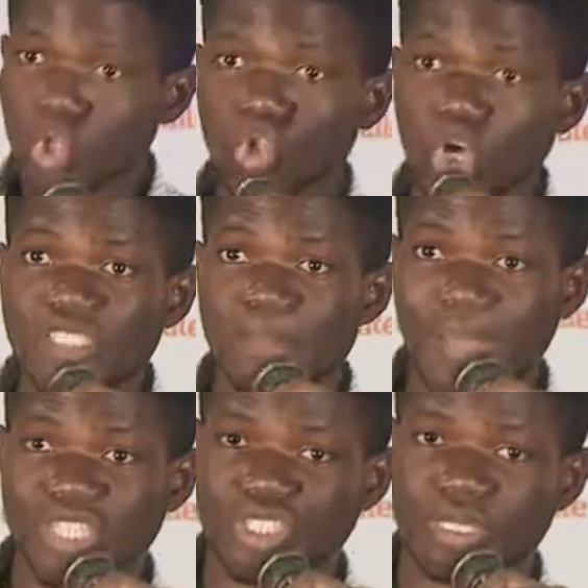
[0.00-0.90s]
does the
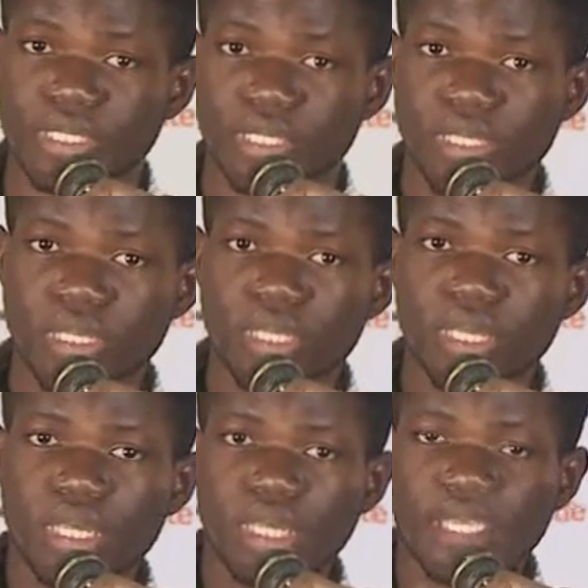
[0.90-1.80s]
magic
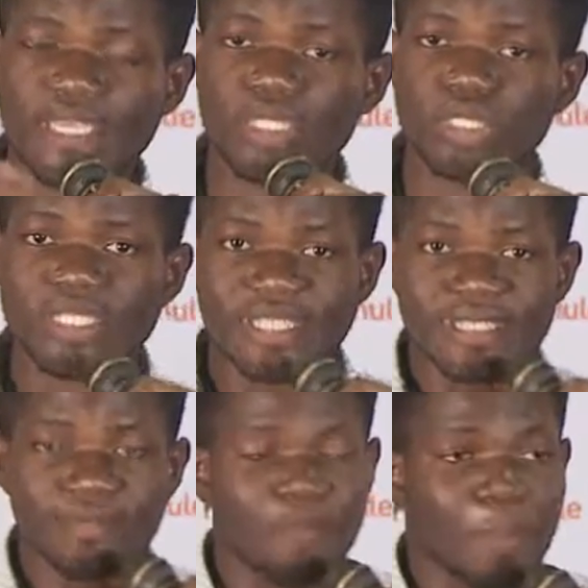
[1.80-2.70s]
is
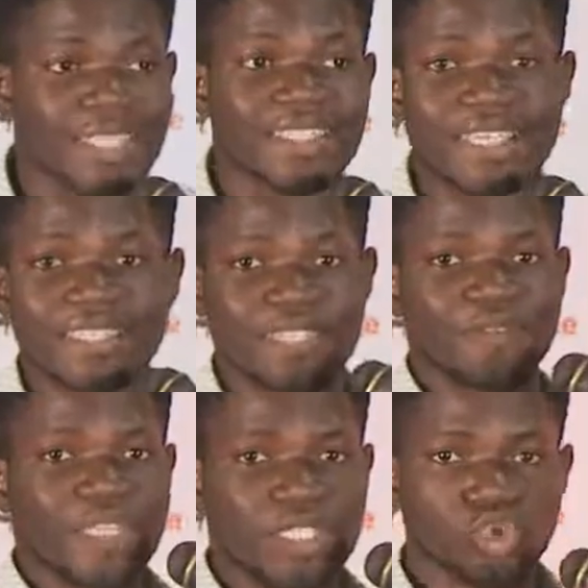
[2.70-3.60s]
this part that is
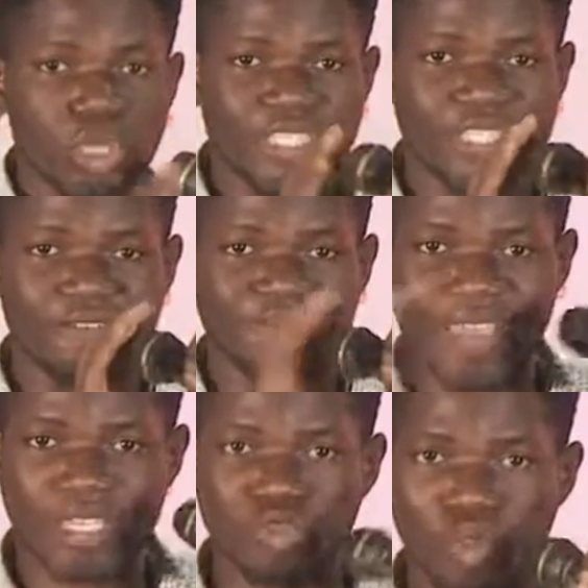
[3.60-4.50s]
different. So it is a
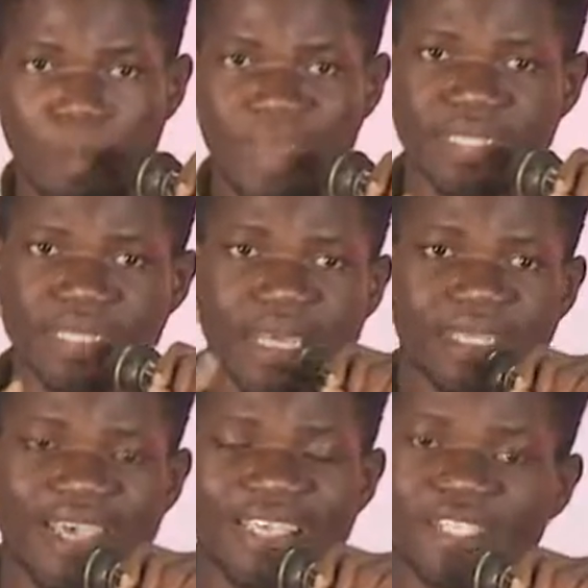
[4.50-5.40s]
very small part that